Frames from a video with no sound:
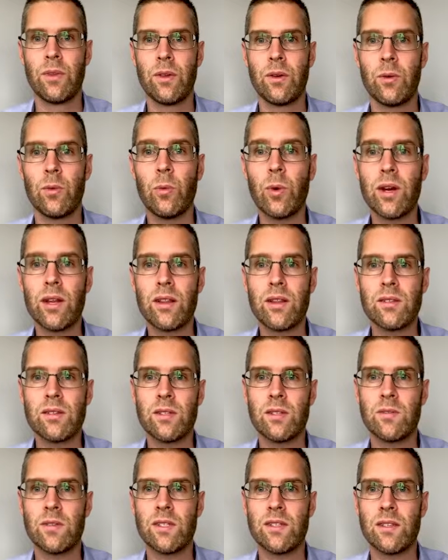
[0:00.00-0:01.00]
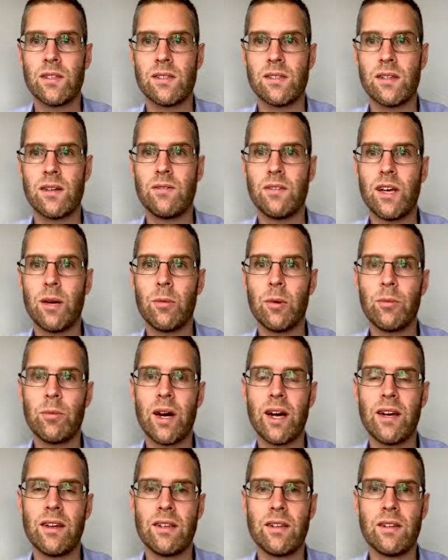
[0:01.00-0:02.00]
One of the services that Viamo
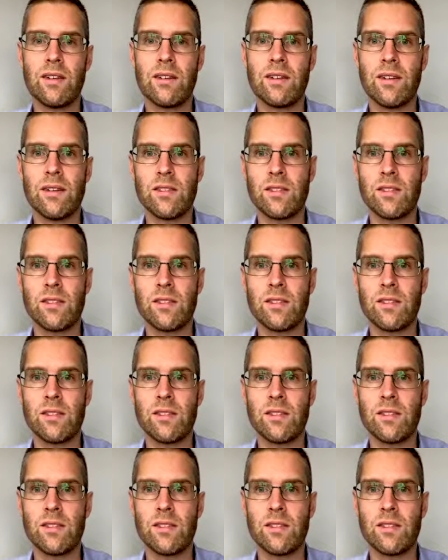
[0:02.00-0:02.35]
pioneered in